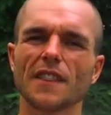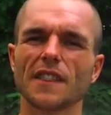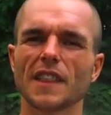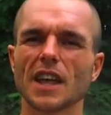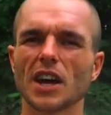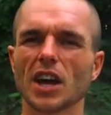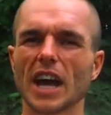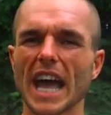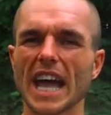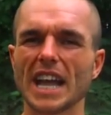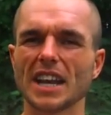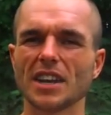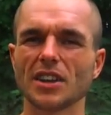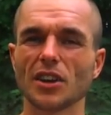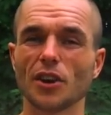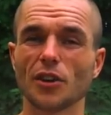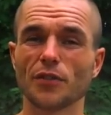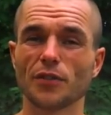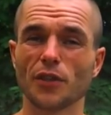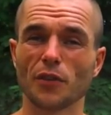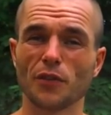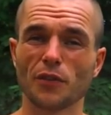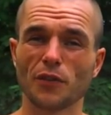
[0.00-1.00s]
the end
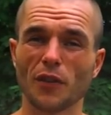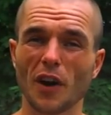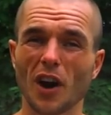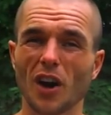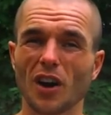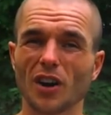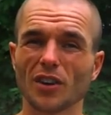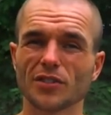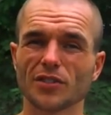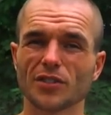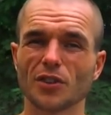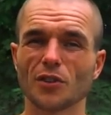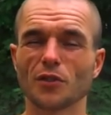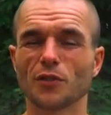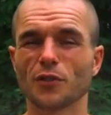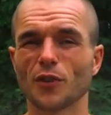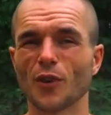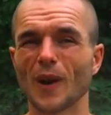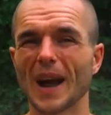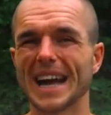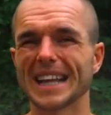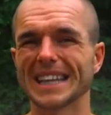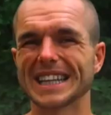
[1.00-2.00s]
of the fast
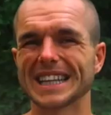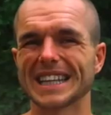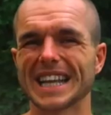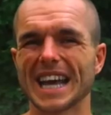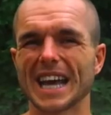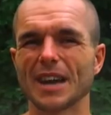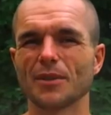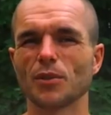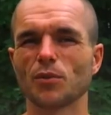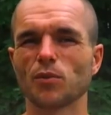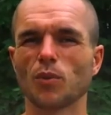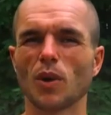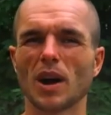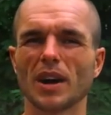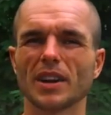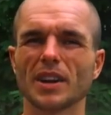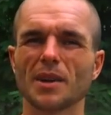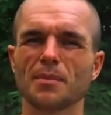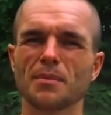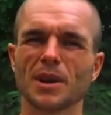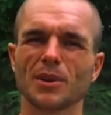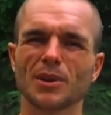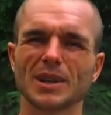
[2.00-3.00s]
throughout the day with
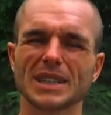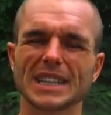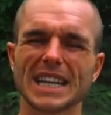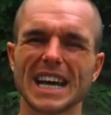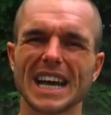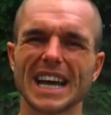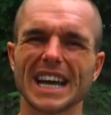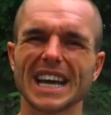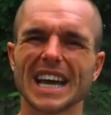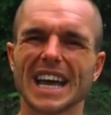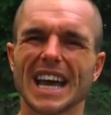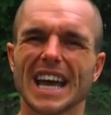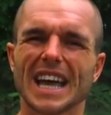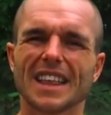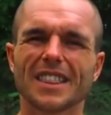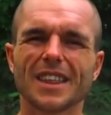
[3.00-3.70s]
one meal a day